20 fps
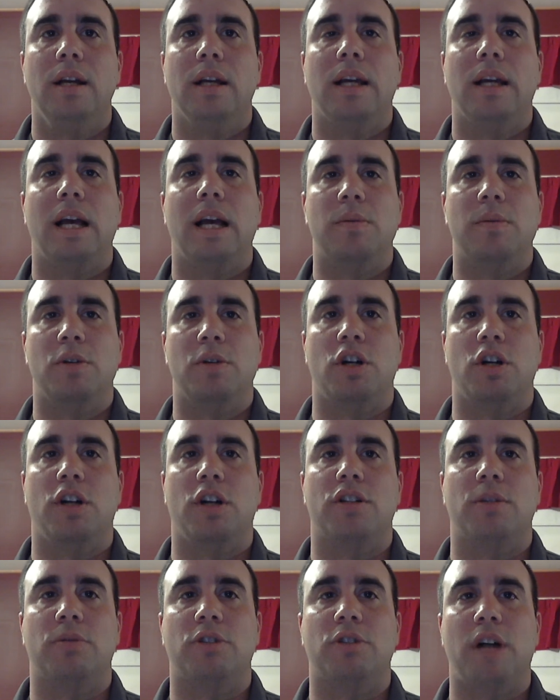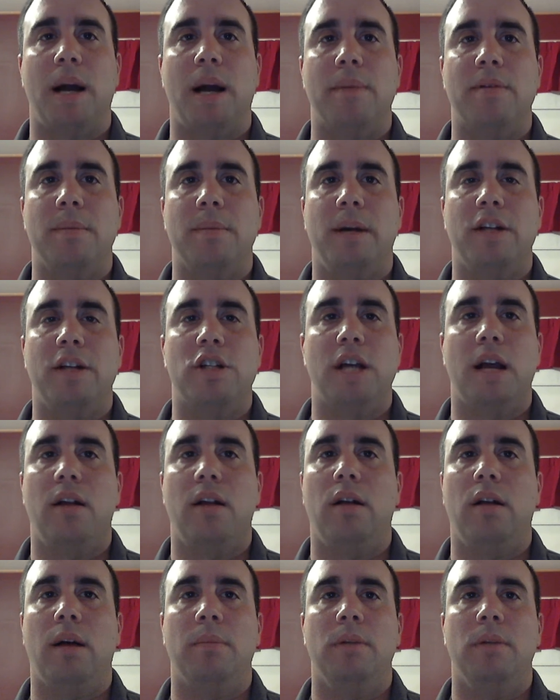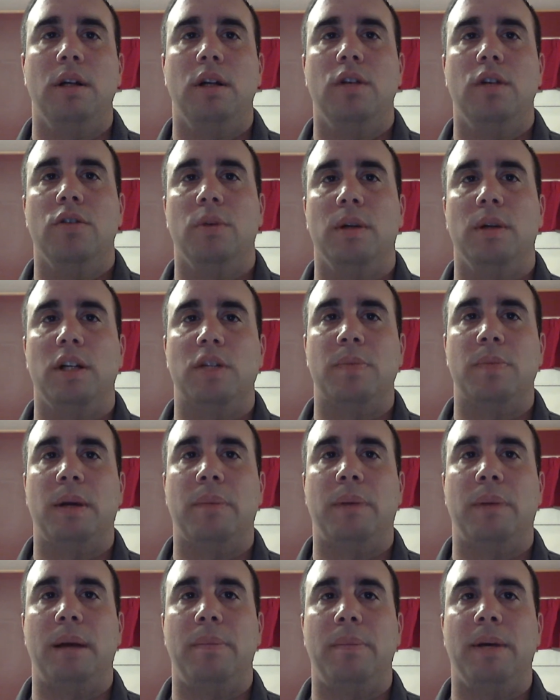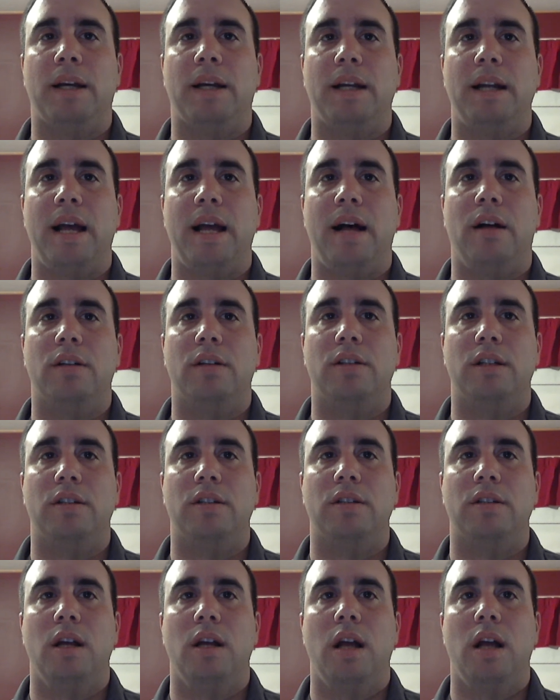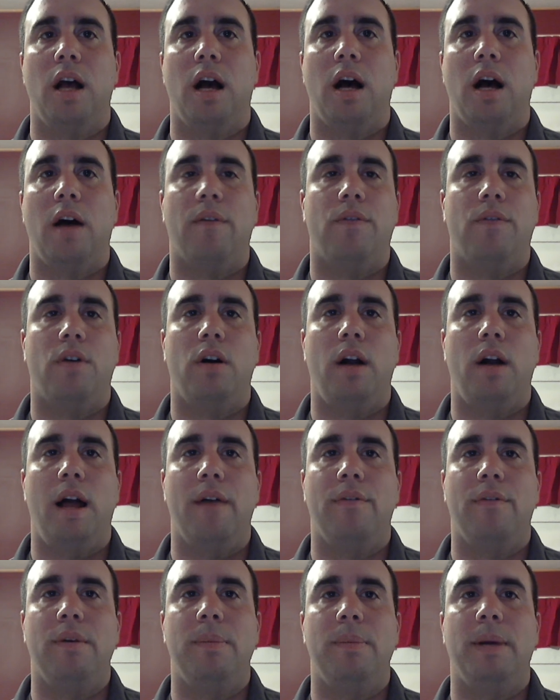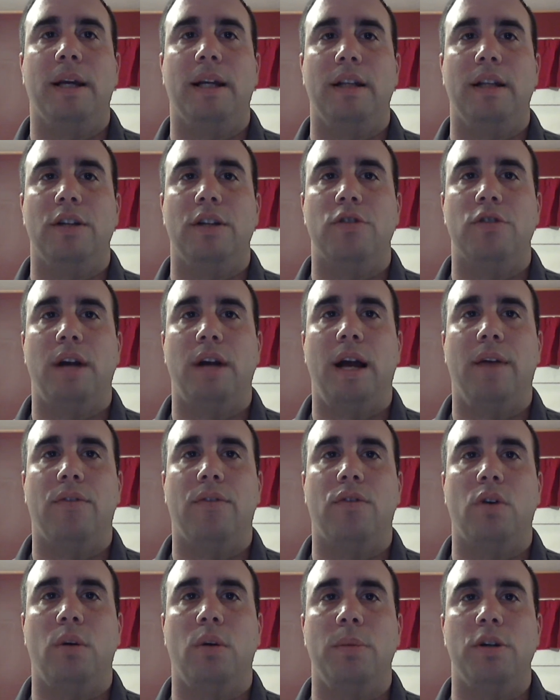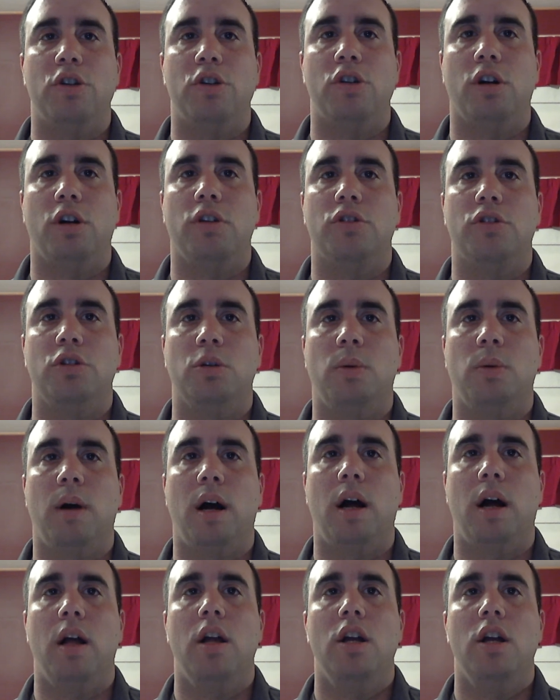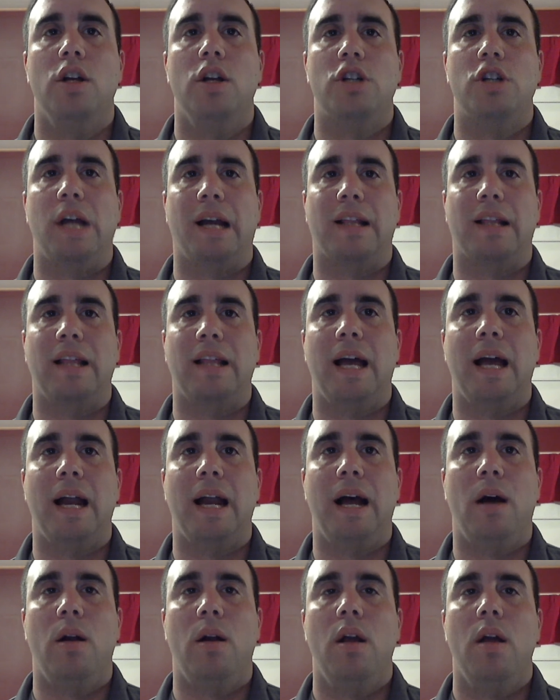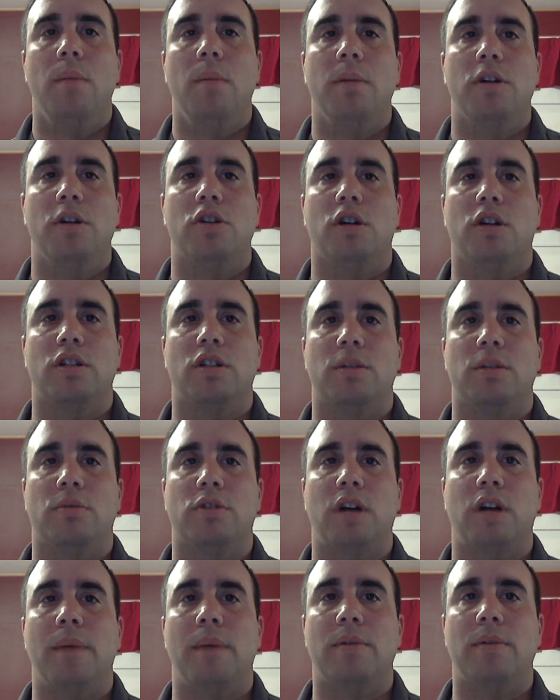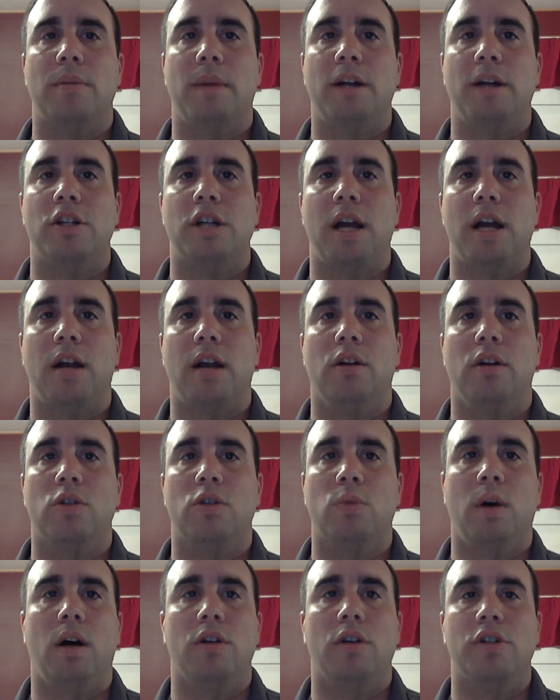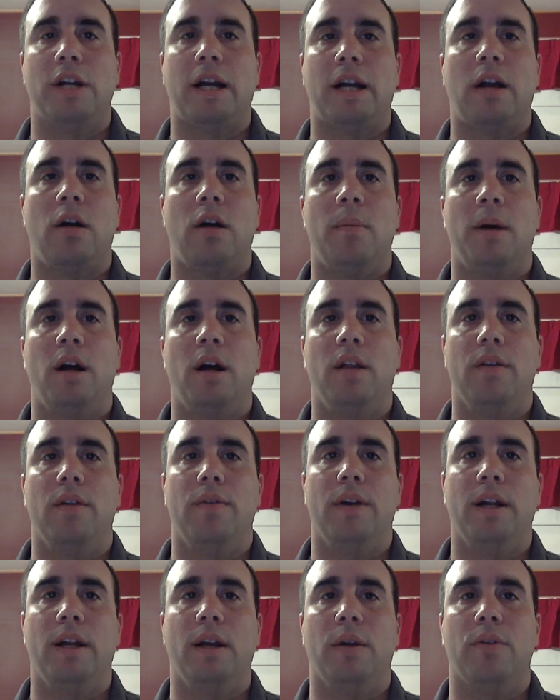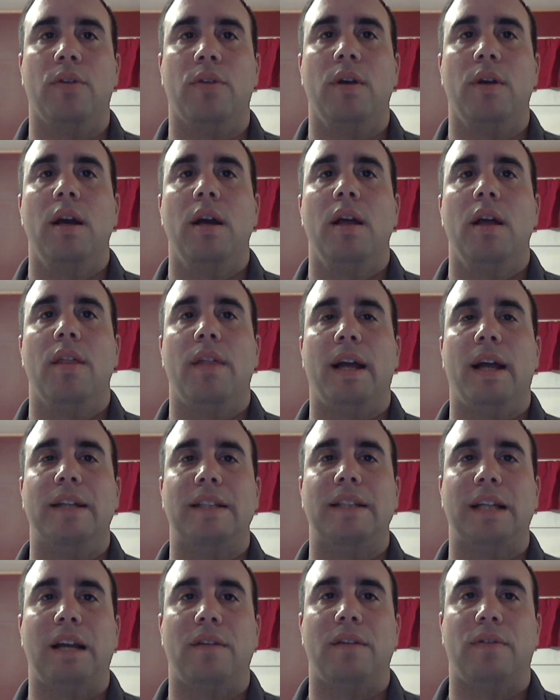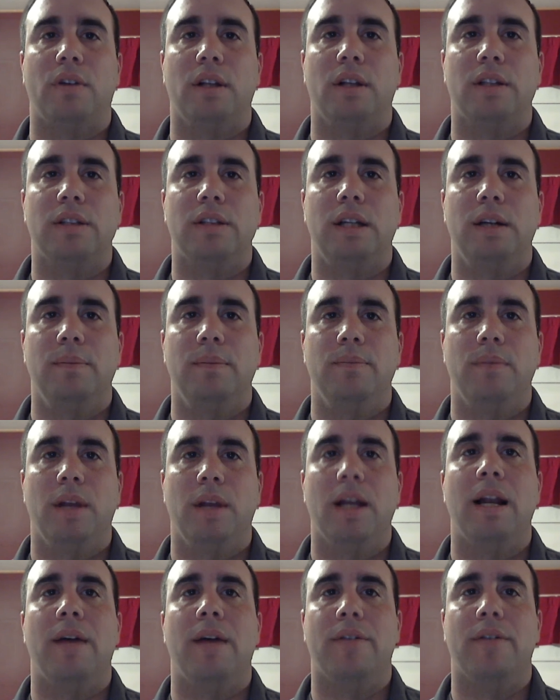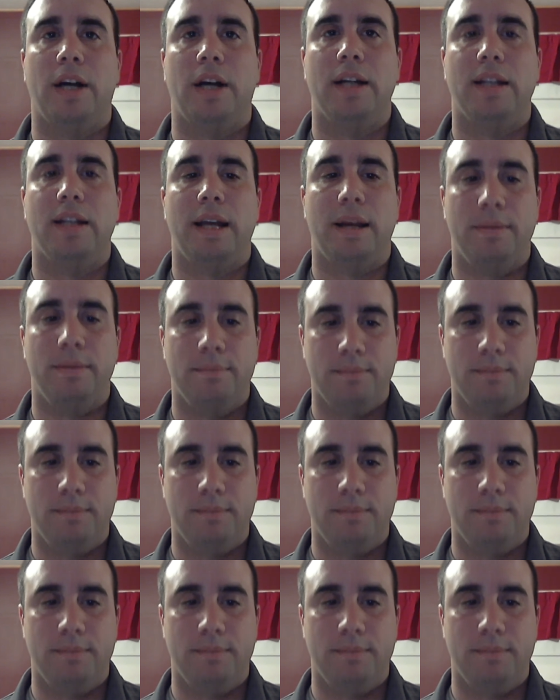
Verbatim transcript: Guys, be sure to subscribe to my channel. I'm doing this pick-by-pick analysis Uh, for every pick in the draft, so be sure to uh, check that out. Be sure to subscribe to my channel as well and check out all my other videos. Thanks again for listening, and have a great day.